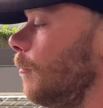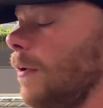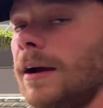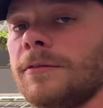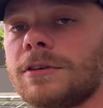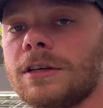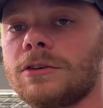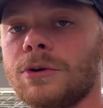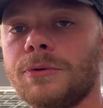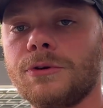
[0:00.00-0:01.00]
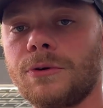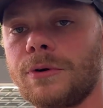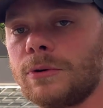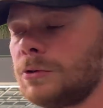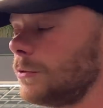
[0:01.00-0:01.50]
500 or 600
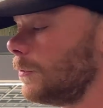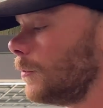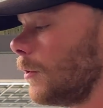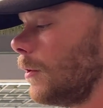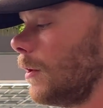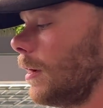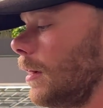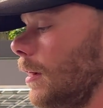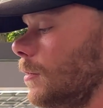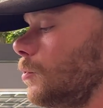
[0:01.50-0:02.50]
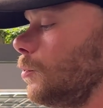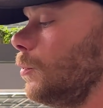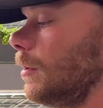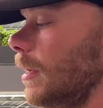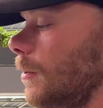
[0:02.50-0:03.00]
euros for a
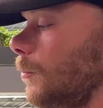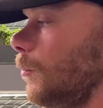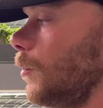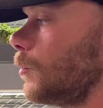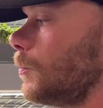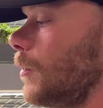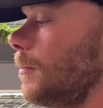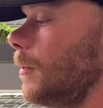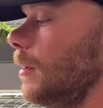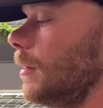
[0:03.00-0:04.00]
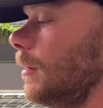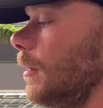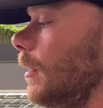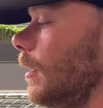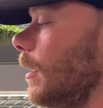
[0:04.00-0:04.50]
tool that works properly
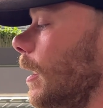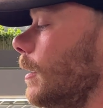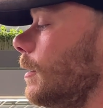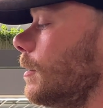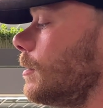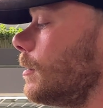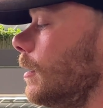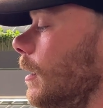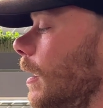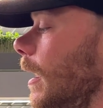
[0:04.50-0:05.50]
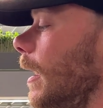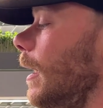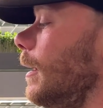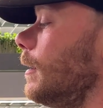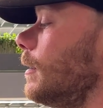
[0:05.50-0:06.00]
like this.
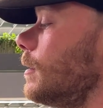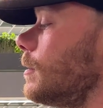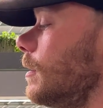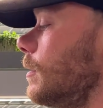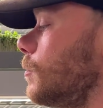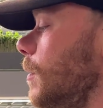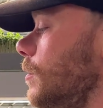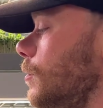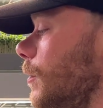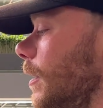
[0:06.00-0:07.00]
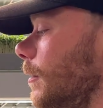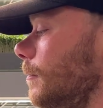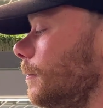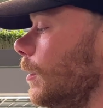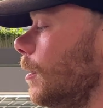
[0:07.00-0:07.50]
And this is measuring
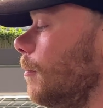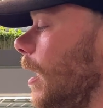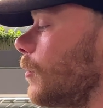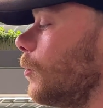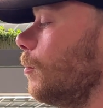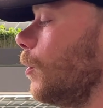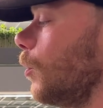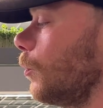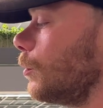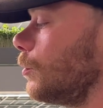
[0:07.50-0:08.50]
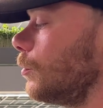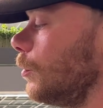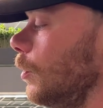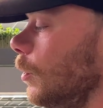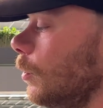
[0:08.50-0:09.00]
the micromoles.
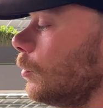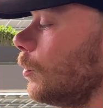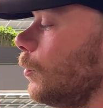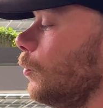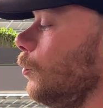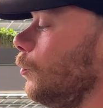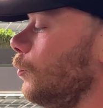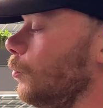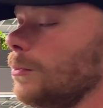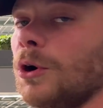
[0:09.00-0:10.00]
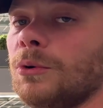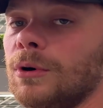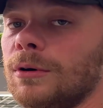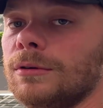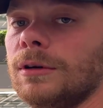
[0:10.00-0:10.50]
So
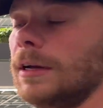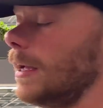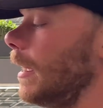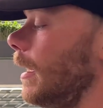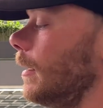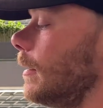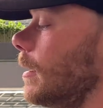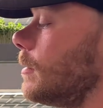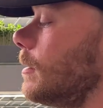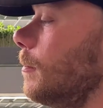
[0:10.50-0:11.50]
U-mole, and that's the